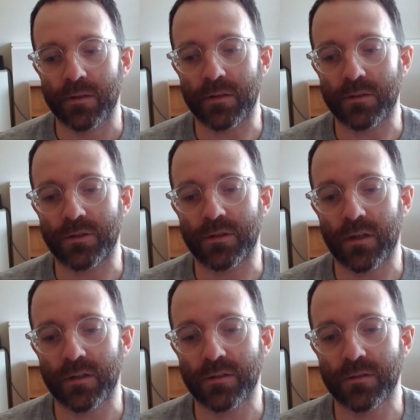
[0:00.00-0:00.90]
It
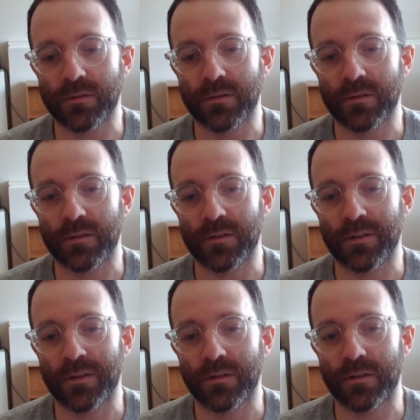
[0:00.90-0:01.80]
just
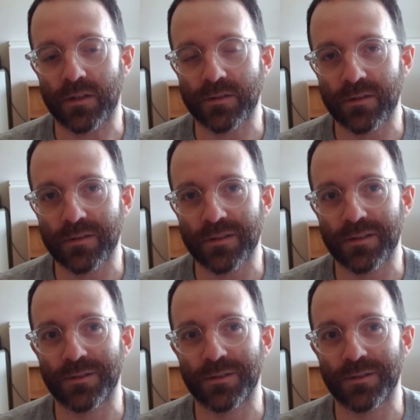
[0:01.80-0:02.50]
doesn't